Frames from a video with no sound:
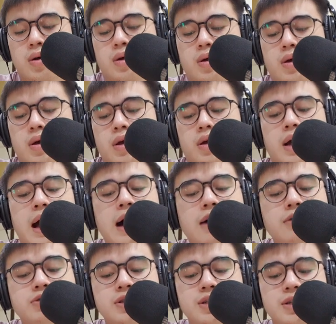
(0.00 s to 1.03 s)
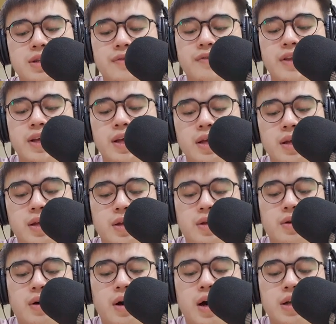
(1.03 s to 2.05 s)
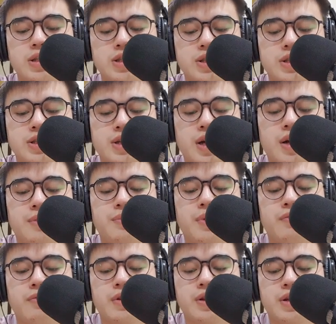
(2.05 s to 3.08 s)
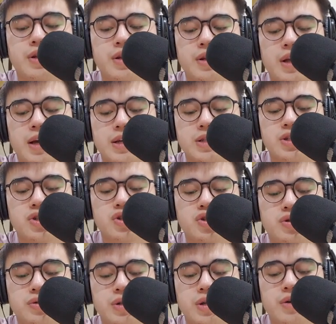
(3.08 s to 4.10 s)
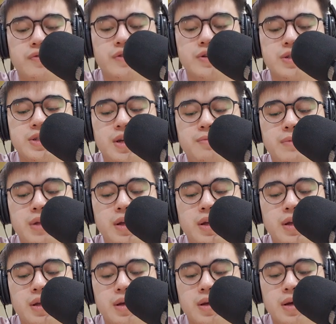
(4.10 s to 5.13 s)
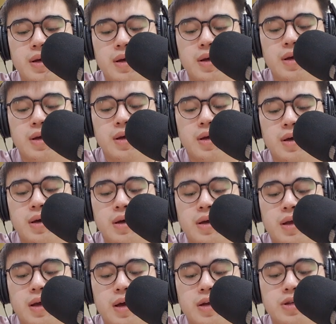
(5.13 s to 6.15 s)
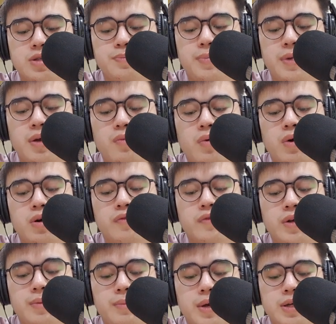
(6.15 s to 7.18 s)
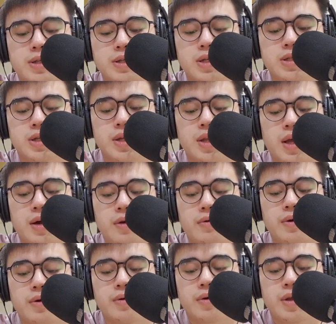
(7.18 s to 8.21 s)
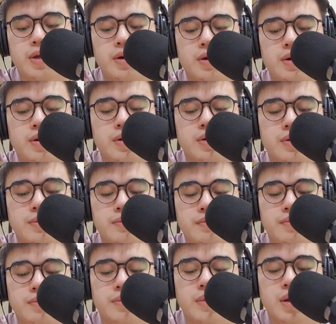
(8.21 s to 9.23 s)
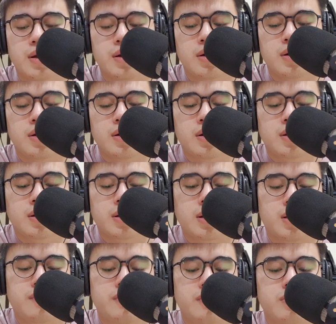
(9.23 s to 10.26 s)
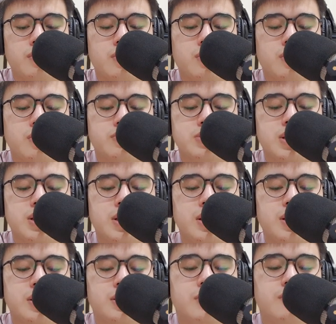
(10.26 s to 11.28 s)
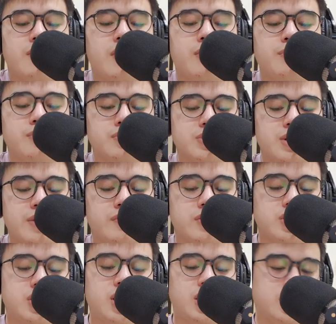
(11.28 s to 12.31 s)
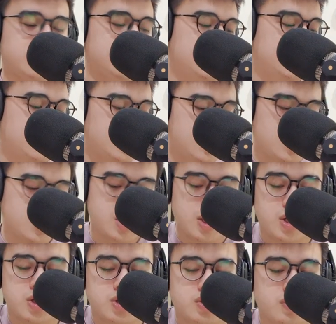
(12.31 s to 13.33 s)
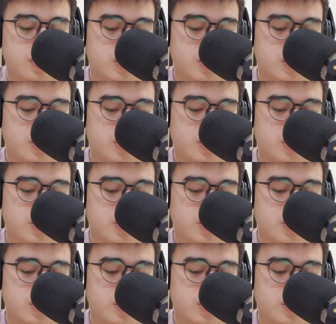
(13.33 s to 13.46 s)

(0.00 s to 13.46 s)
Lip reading: Okay, alternatively, your answers can be written as 3 of the same thing. Okay, I just pick one of them as a scenario here. Okay, if you look closely, the variables never change. So you